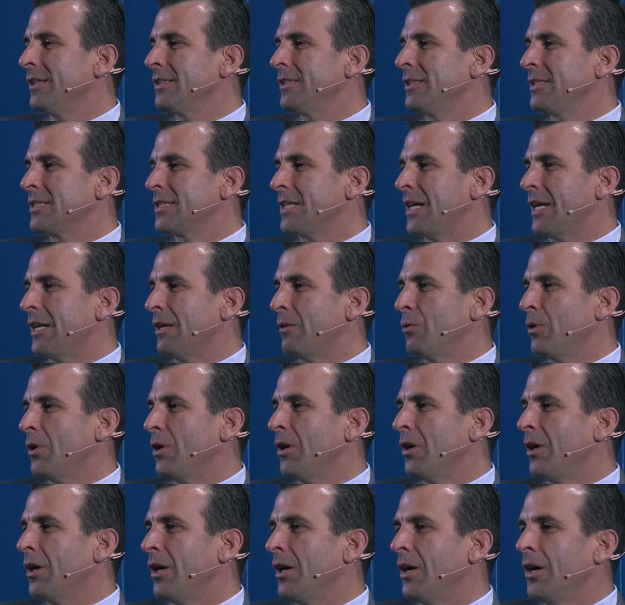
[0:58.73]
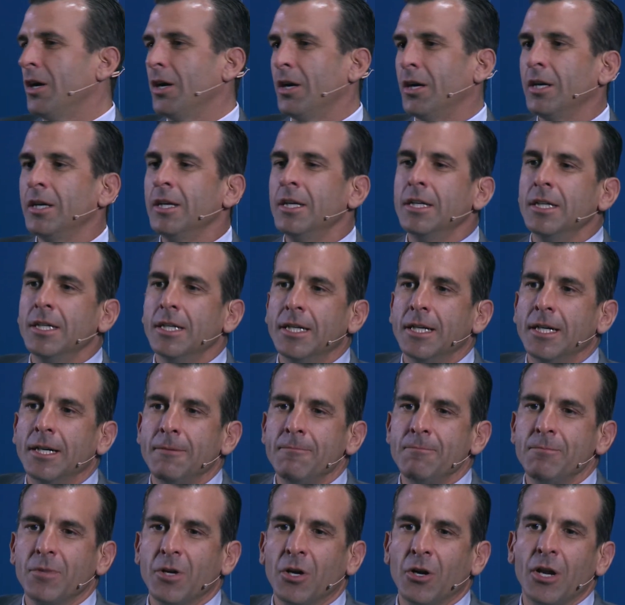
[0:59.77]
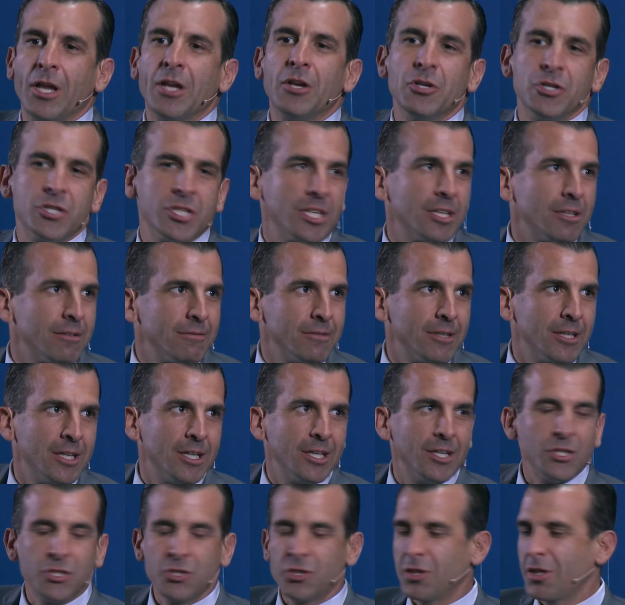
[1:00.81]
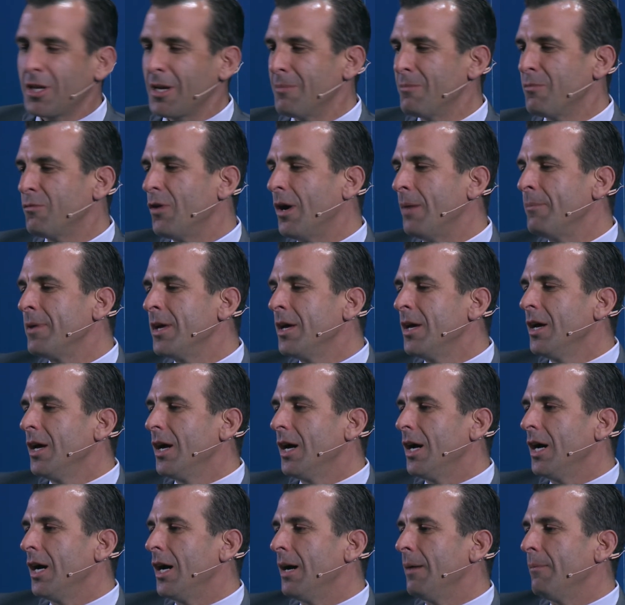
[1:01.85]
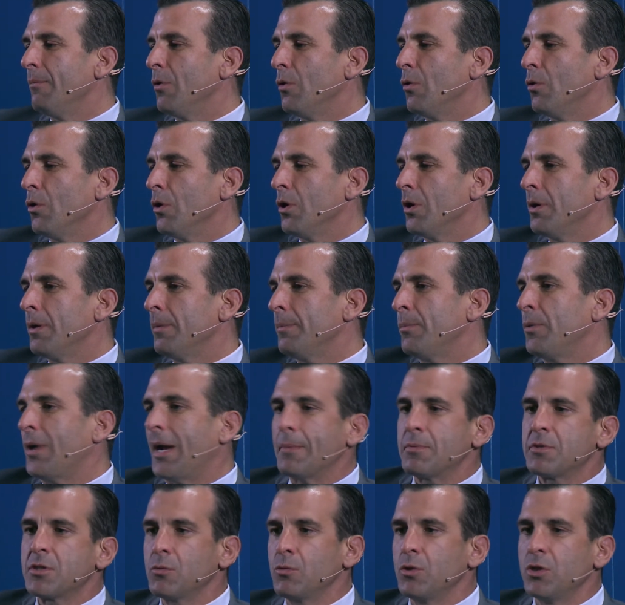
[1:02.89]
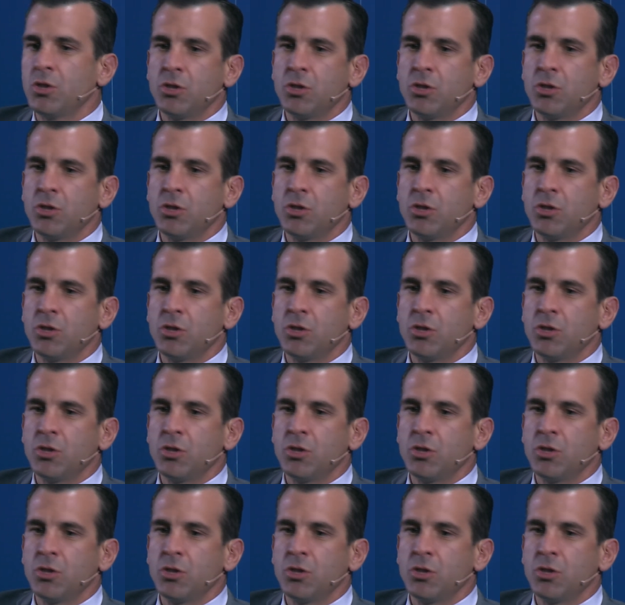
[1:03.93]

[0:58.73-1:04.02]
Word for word: deciding where our energy should come from? Or perhaps do we